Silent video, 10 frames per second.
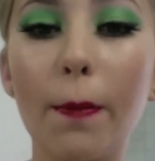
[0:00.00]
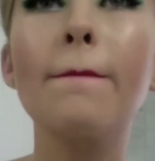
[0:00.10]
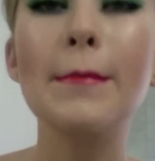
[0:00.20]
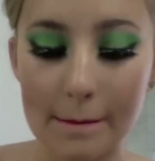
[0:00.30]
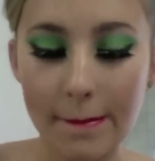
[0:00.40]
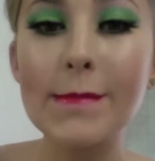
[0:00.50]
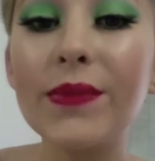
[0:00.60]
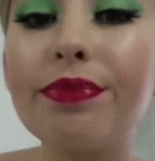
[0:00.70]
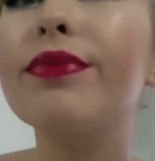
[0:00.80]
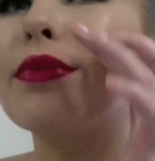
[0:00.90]
Okay,
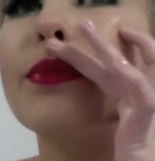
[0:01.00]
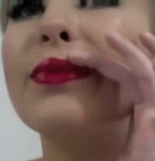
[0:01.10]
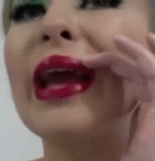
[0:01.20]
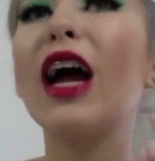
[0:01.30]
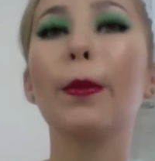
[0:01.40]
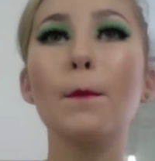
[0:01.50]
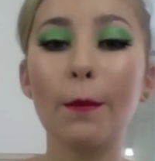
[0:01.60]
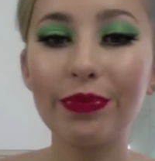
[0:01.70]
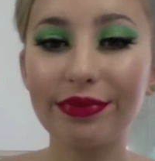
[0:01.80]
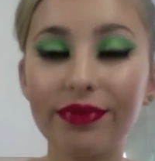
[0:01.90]
so you can see me here.
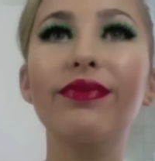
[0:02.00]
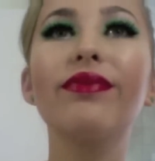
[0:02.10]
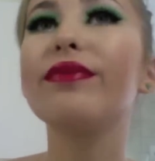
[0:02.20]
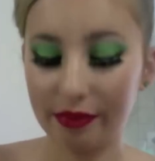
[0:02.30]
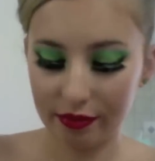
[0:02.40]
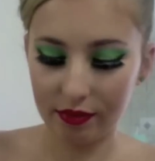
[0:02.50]
I'm just fidgeting and